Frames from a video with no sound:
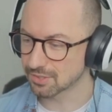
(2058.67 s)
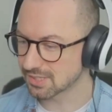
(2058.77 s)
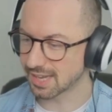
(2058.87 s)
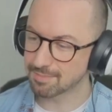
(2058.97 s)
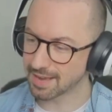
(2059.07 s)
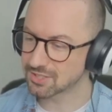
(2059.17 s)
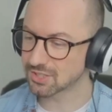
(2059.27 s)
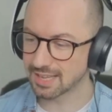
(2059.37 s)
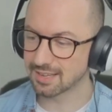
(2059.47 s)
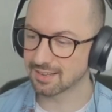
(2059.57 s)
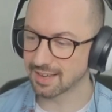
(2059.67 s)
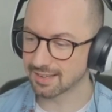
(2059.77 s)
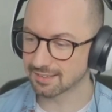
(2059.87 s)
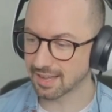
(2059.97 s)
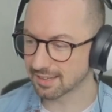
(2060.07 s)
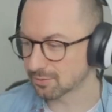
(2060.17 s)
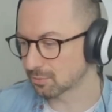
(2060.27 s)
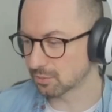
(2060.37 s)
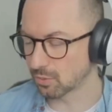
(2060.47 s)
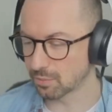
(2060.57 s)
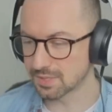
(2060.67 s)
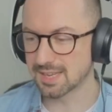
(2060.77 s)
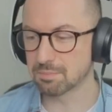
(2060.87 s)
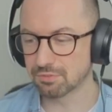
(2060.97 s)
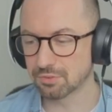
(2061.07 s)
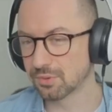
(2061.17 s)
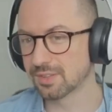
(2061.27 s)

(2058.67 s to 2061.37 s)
Because I'd imagine there, like with what we said before,